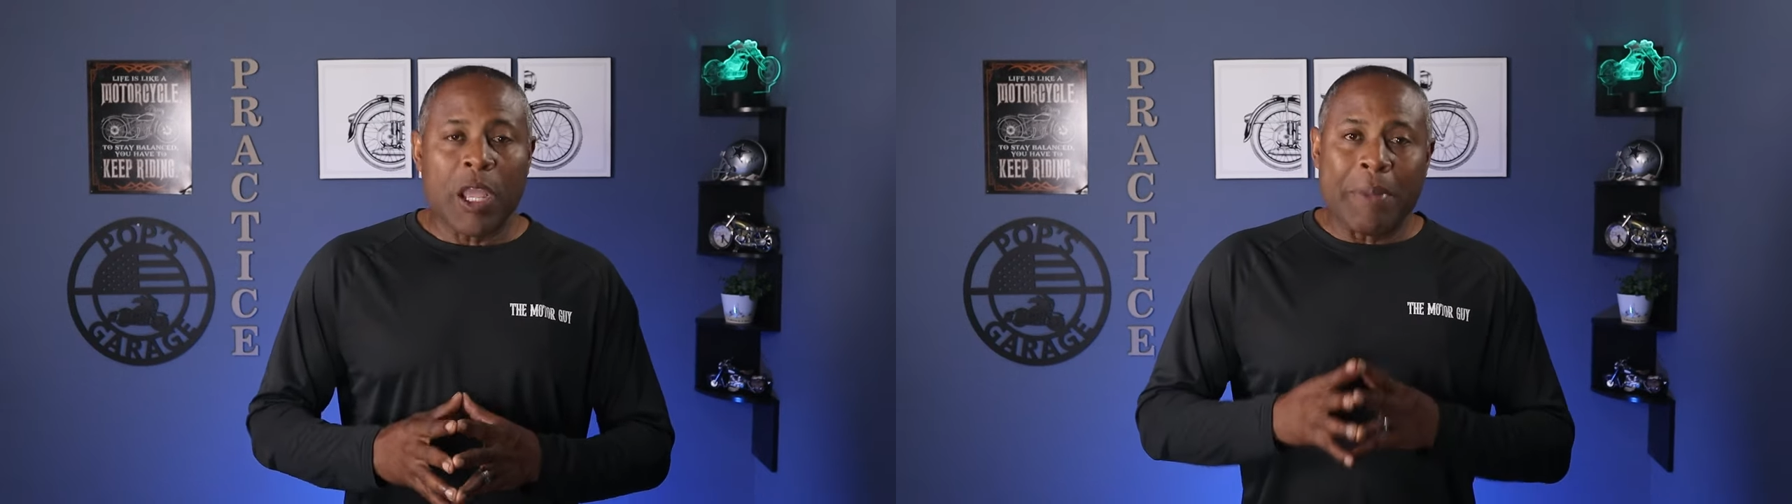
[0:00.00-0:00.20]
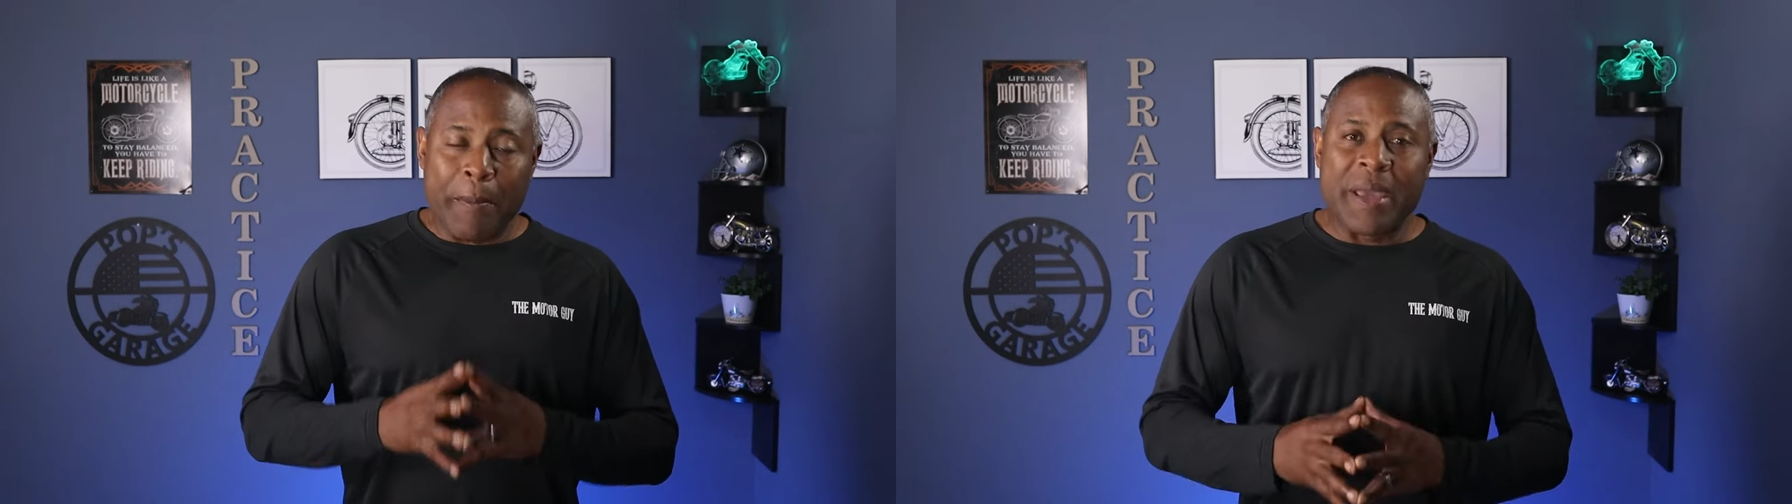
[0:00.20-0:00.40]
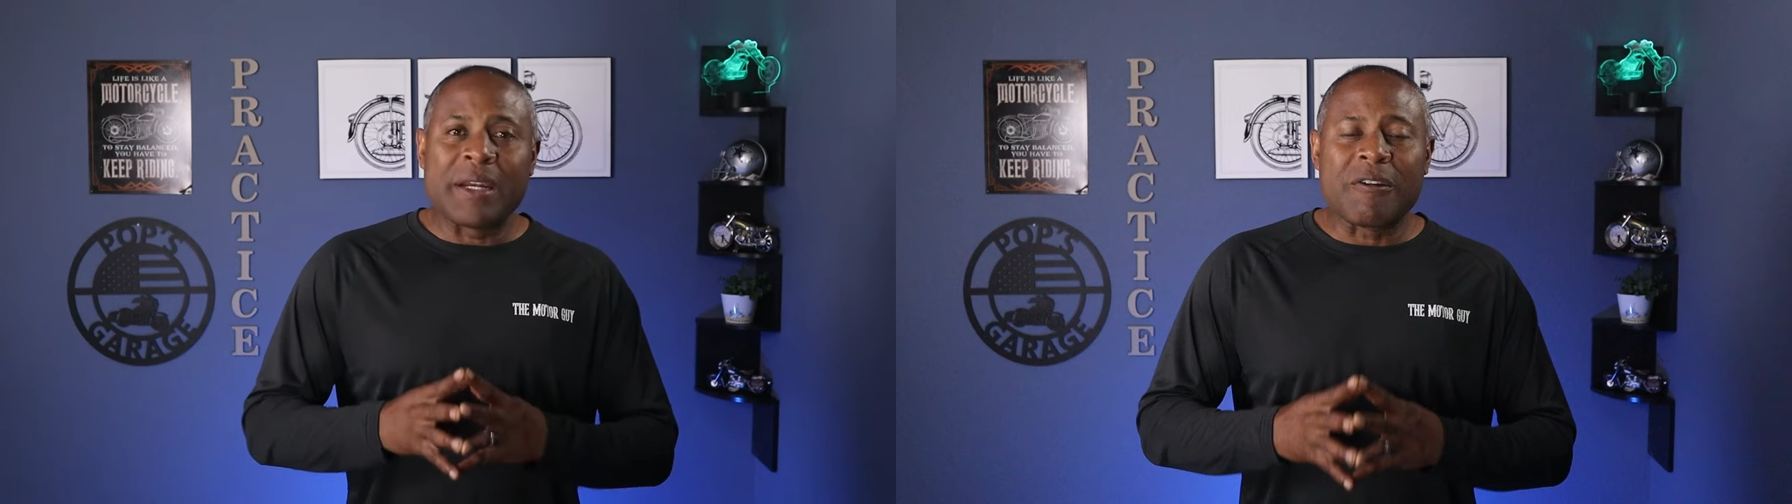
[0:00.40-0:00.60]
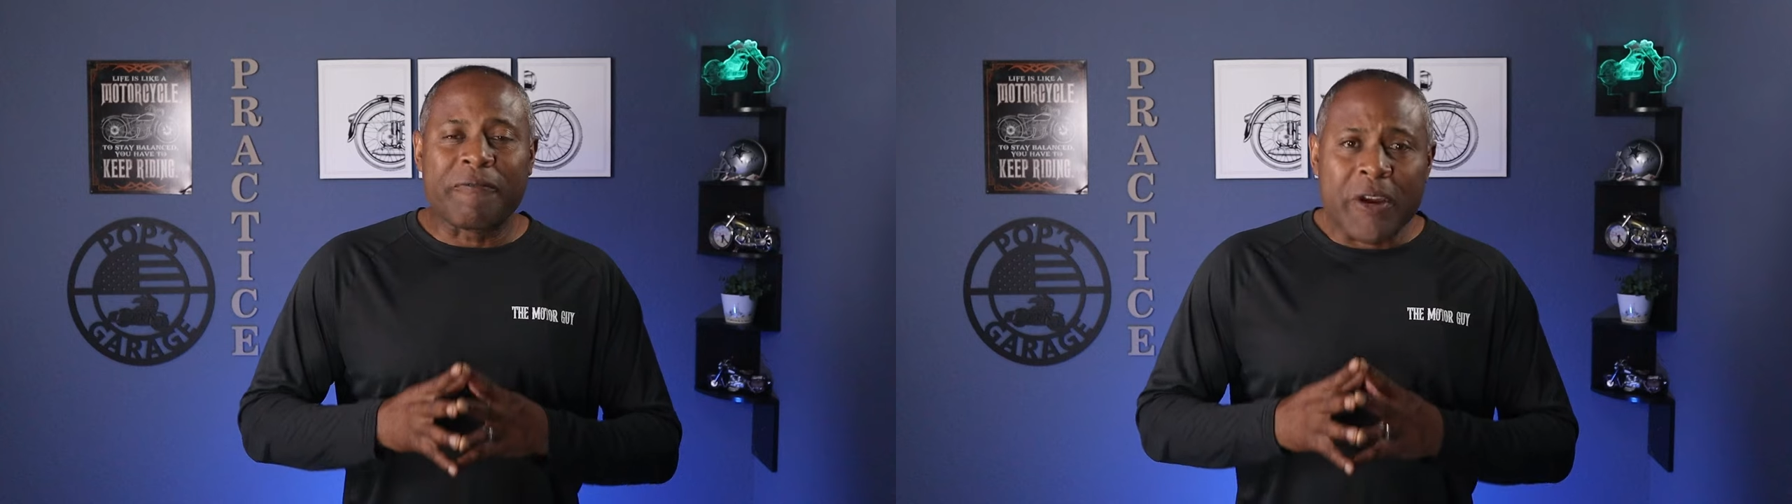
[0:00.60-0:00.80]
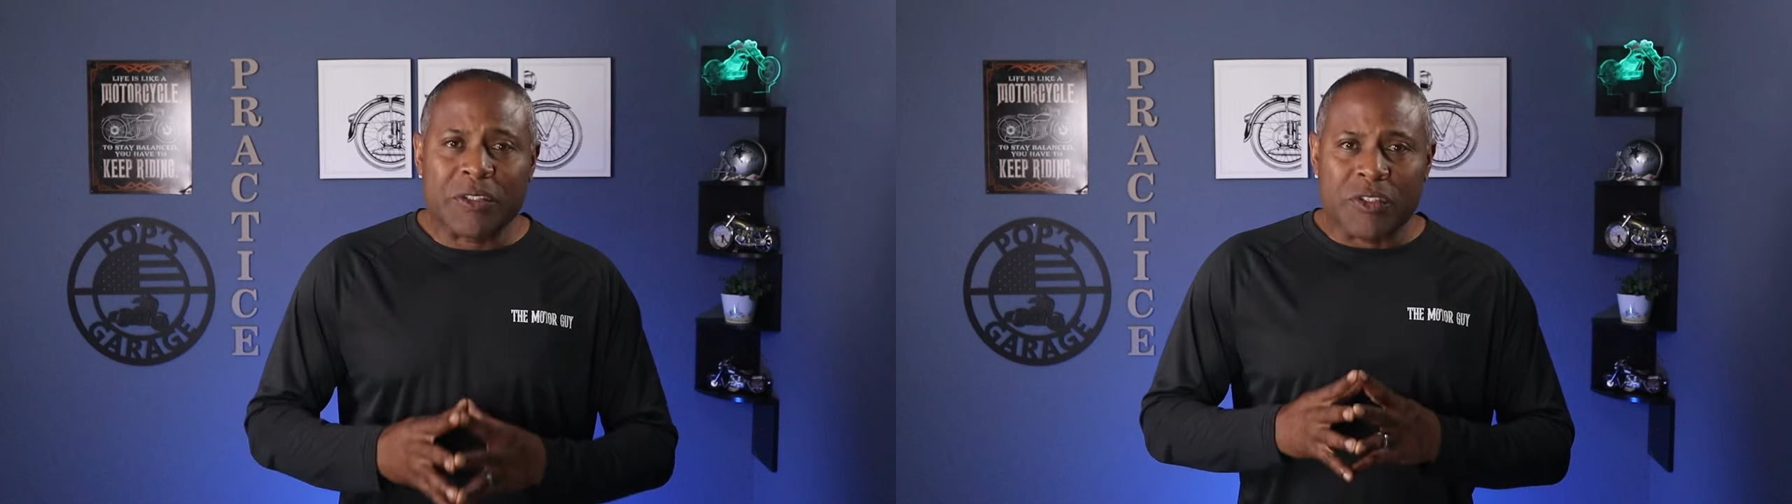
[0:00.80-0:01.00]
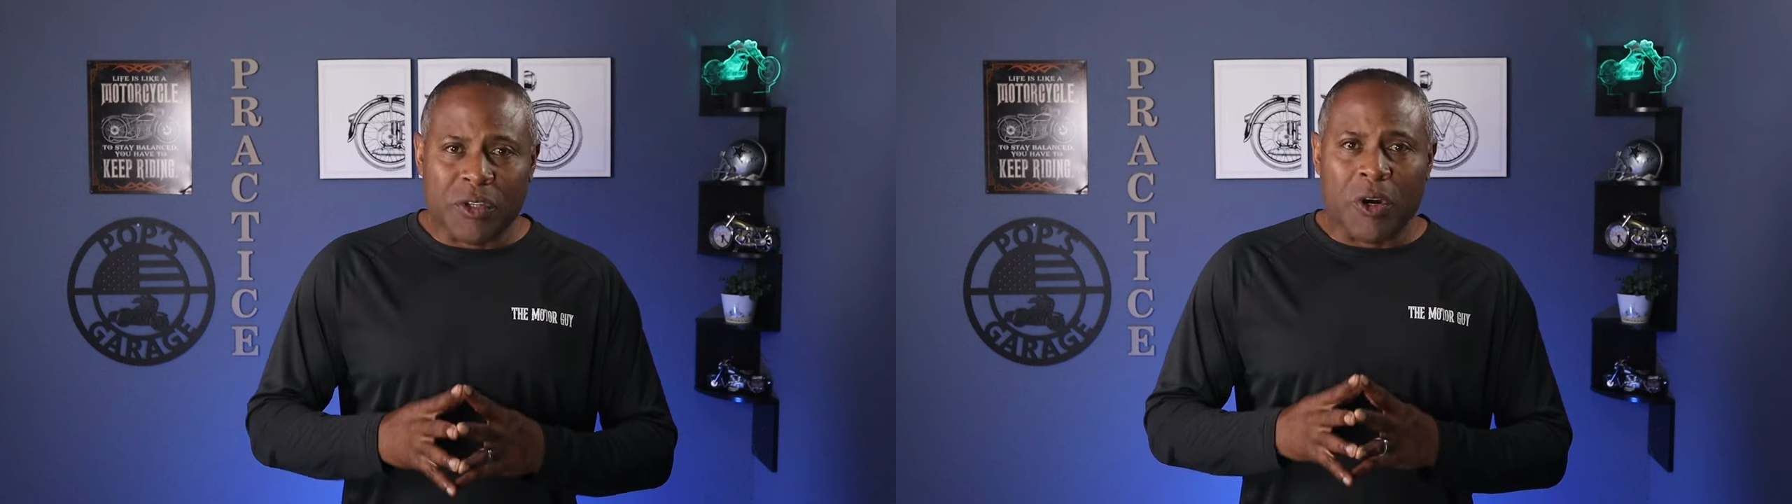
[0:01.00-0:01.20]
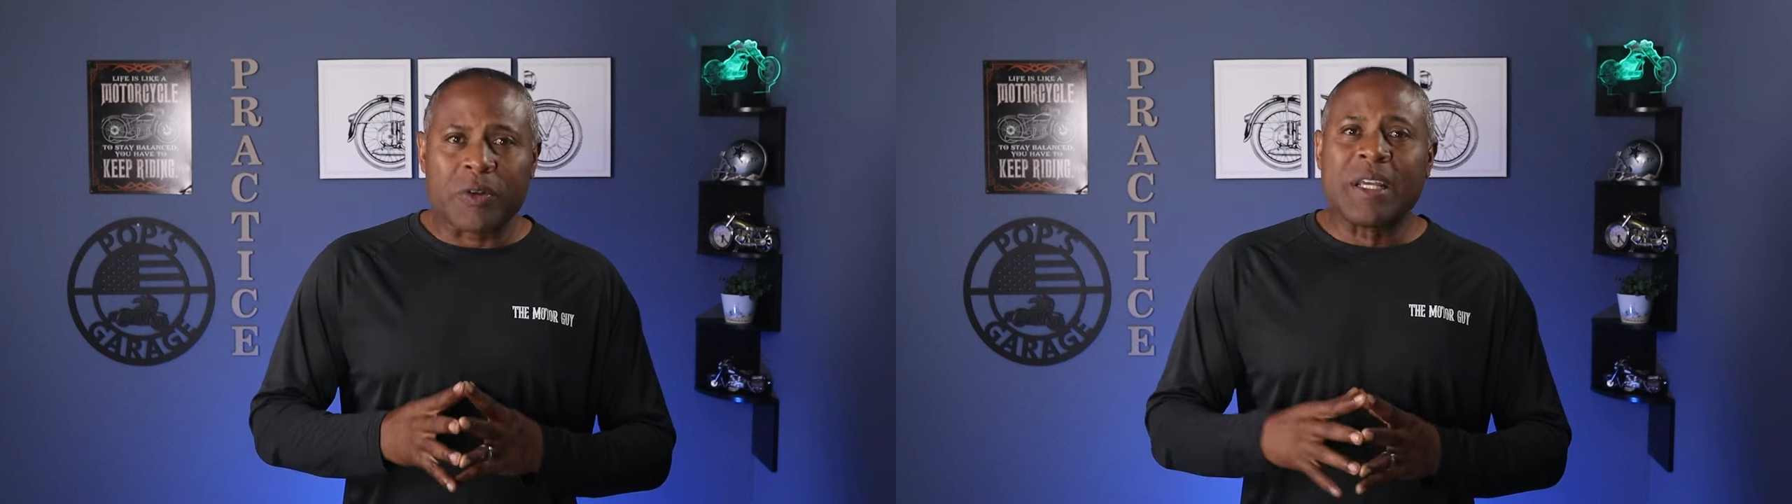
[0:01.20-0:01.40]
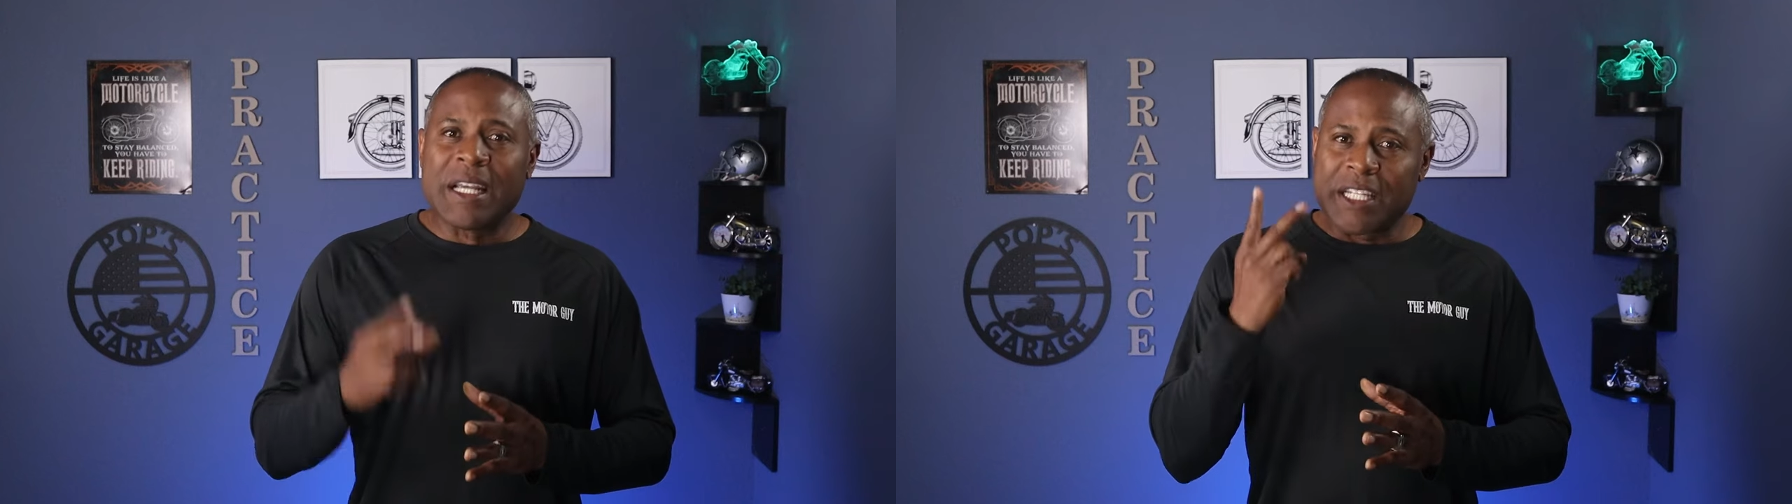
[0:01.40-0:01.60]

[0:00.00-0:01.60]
By being in the friction zone,